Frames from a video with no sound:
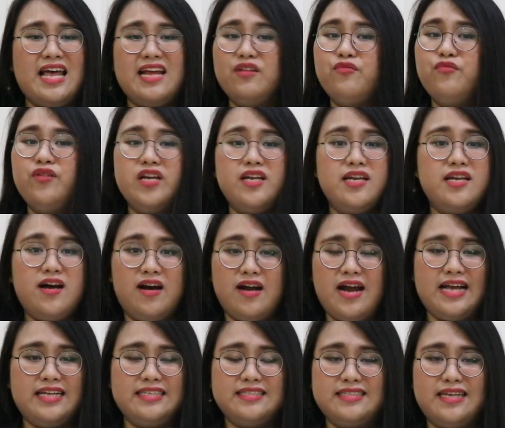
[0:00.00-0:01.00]
and
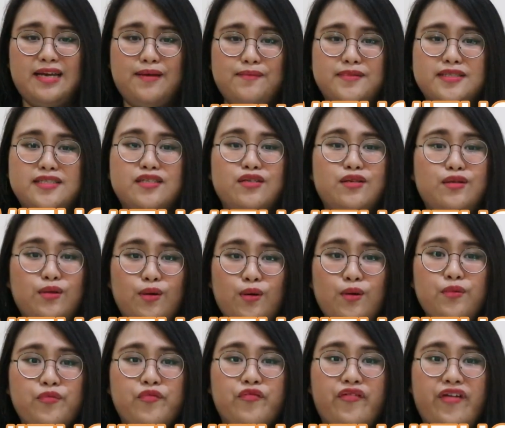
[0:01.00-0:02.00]
without enzymes,
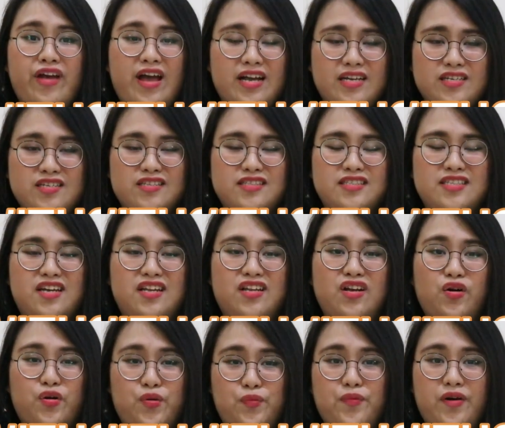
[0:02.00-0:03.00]
no reactions in
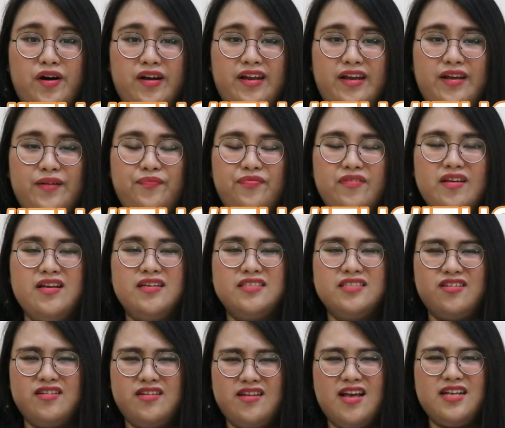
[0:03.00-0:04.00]
our body.
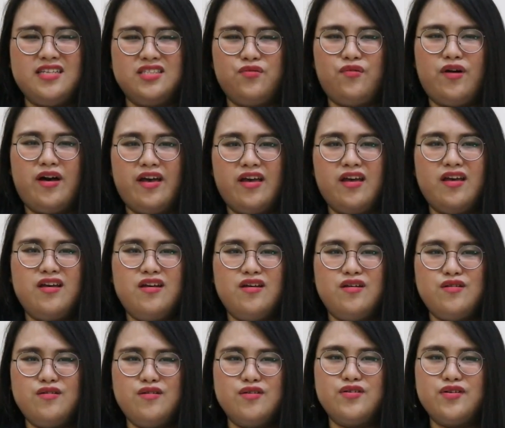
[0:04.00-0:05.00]
So that's why
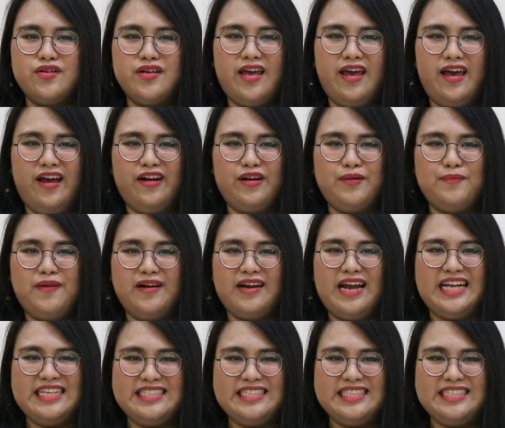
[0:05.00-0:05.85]
you should care about